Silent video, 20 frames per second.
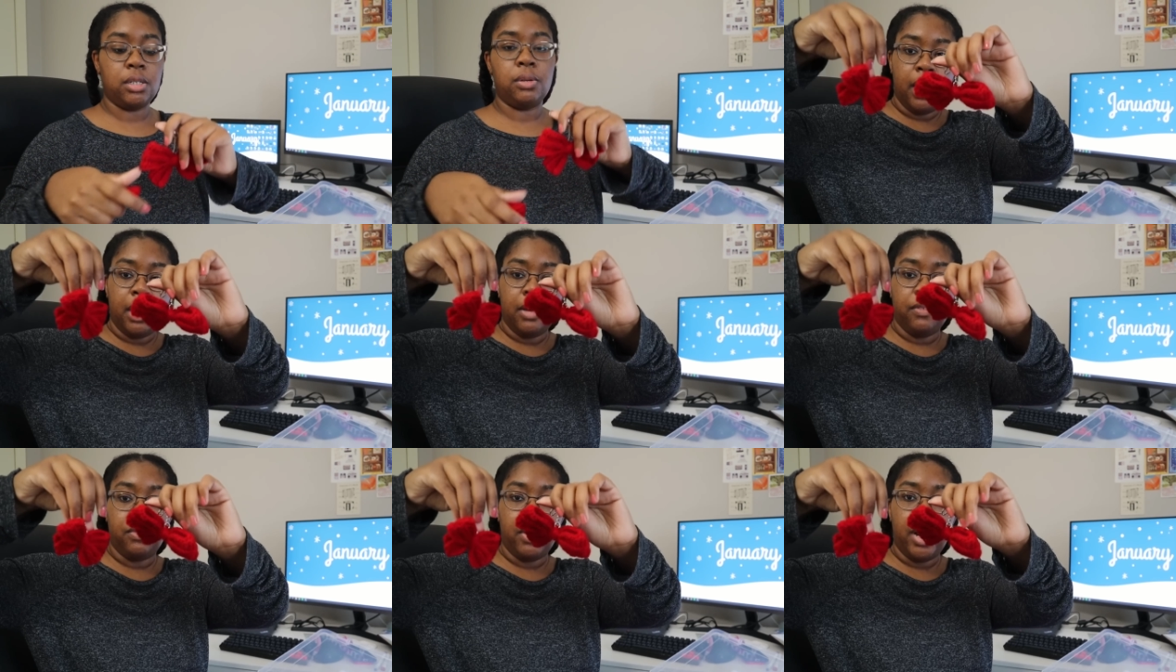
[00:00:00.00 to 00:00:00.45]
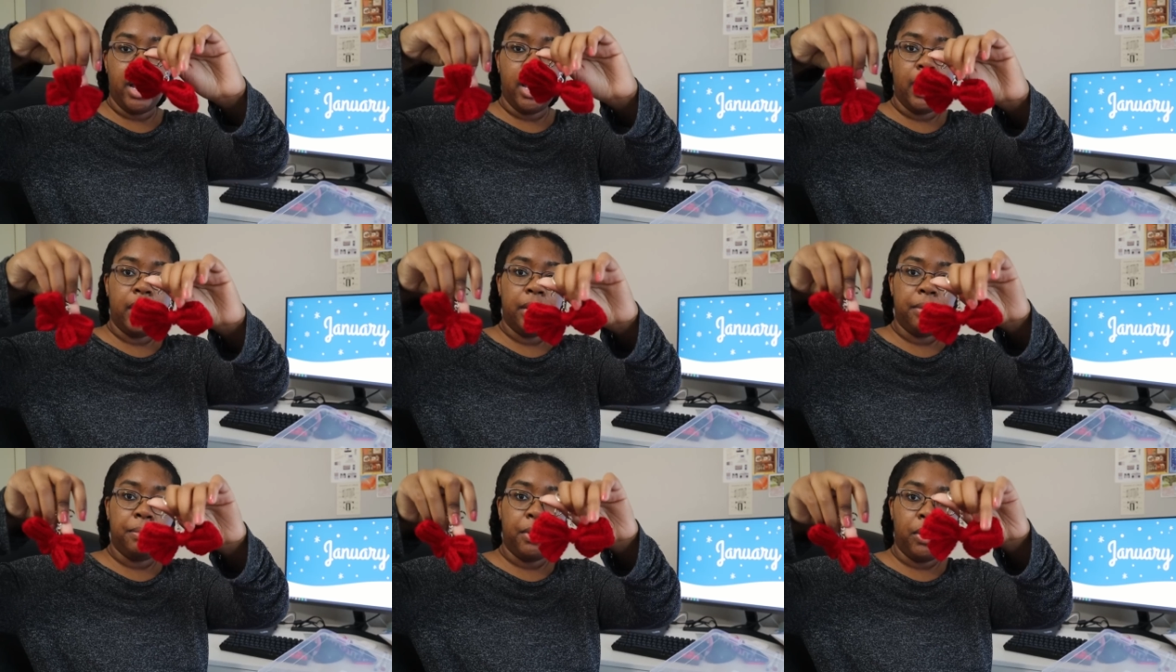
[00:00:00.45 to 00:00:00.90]
So I have
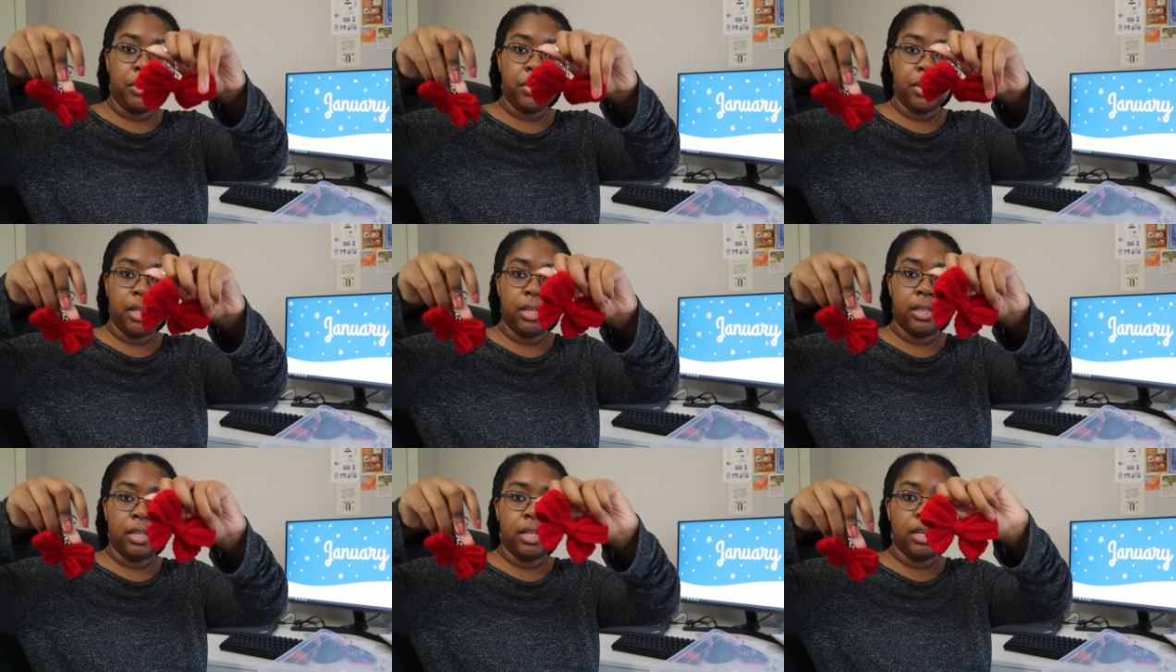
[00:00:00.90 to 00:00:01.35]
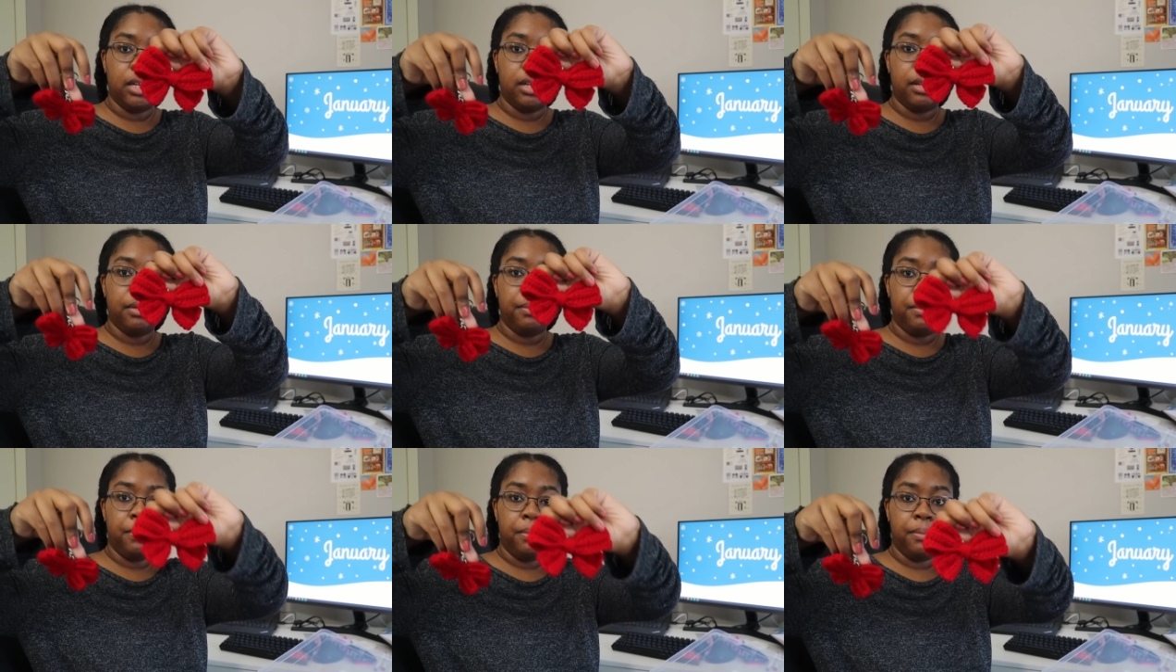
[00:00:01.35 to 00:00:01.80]
red, both in
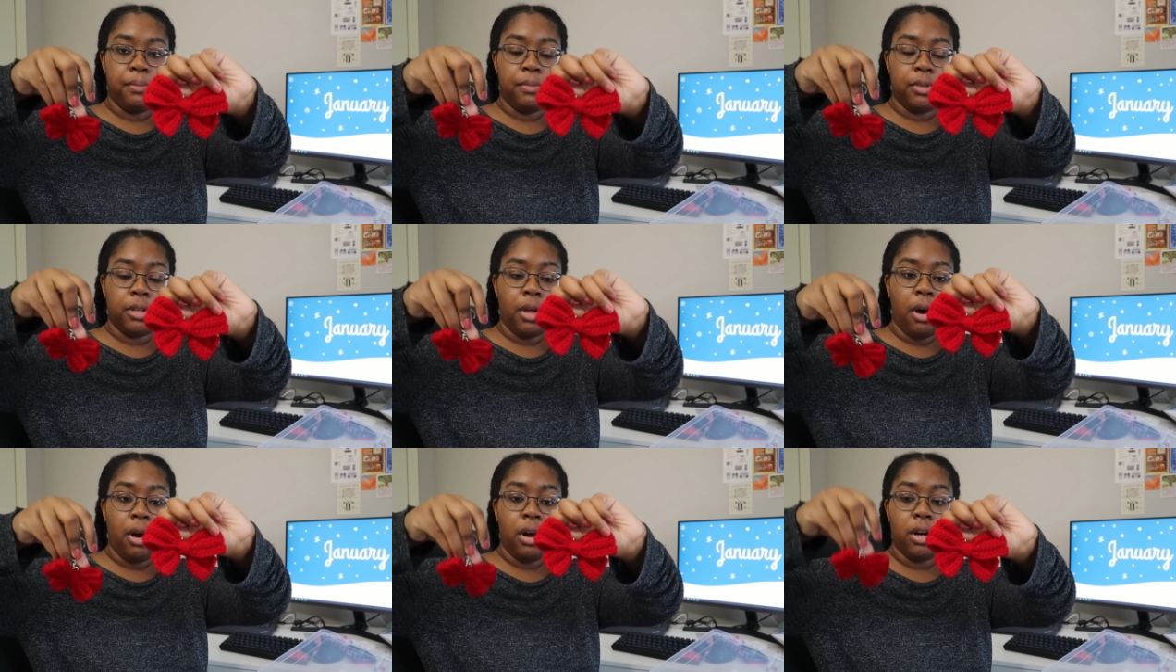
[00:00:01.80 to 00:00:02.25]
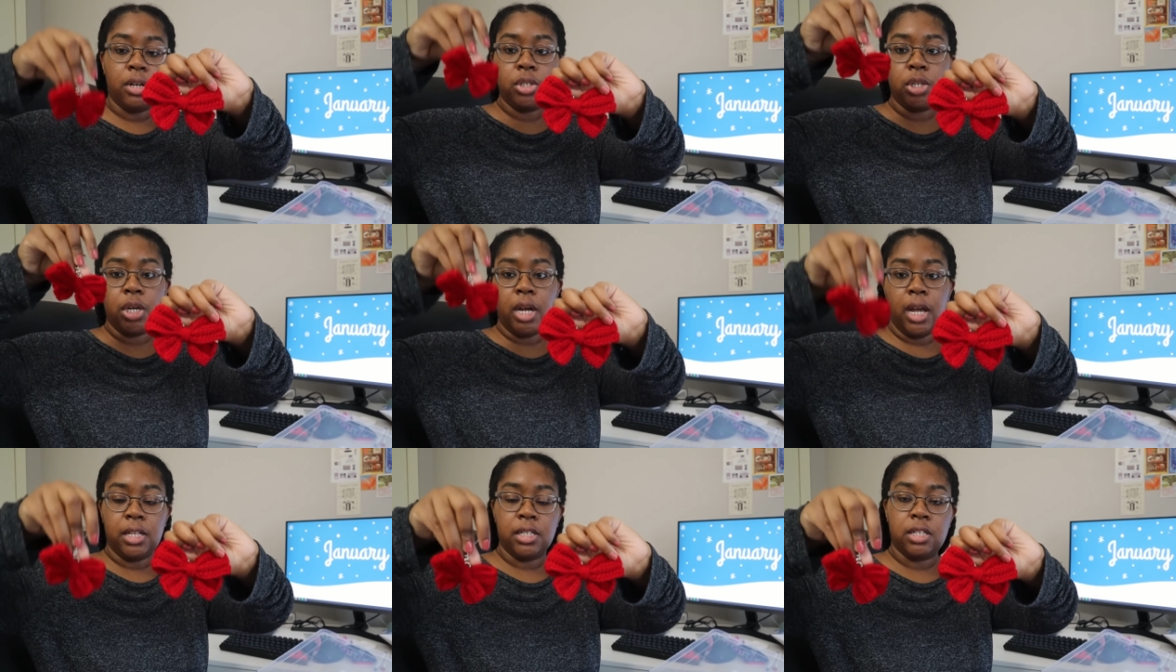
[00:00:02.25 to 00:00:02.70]
the
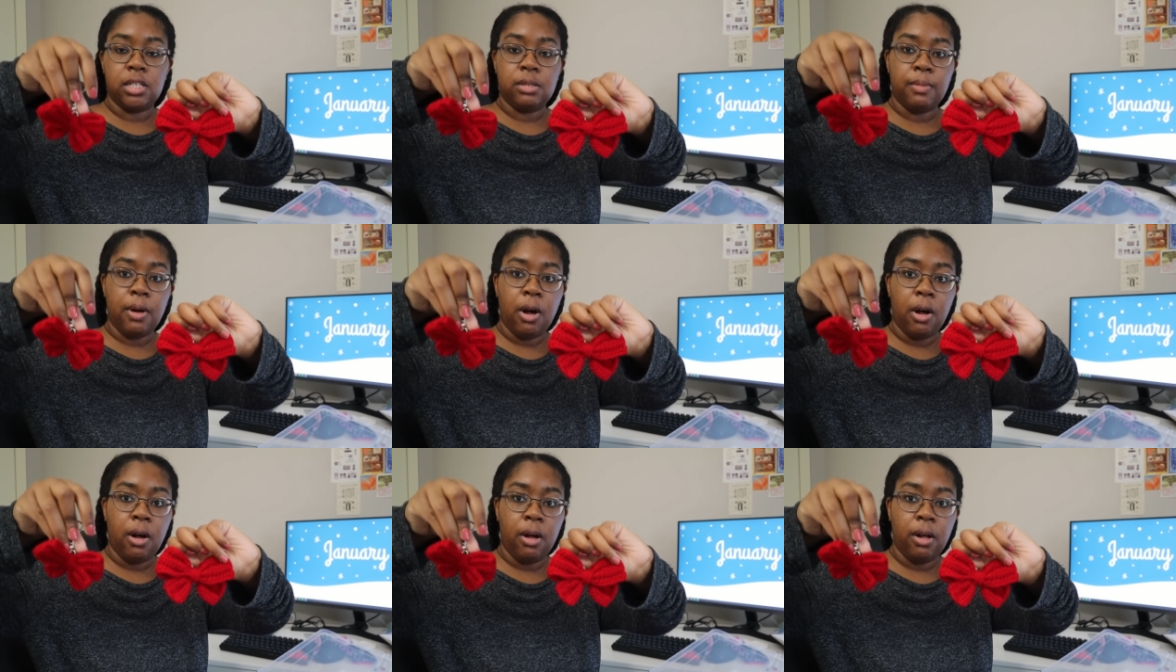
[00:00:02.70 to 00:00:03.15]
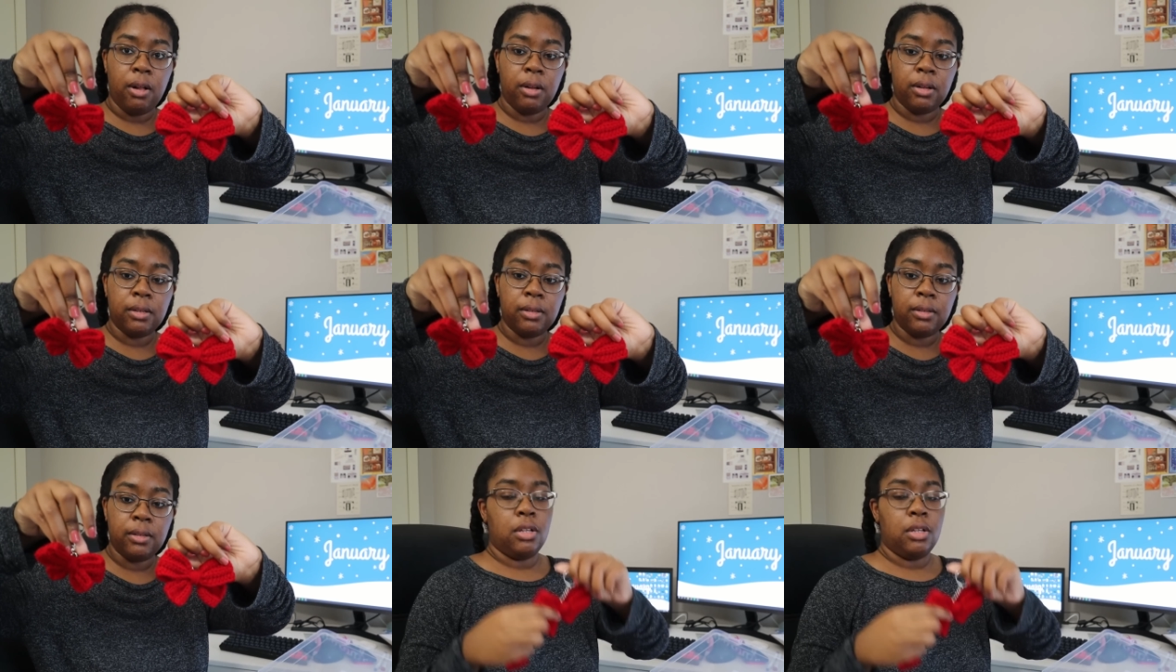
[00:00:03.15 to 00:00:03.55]
large and small.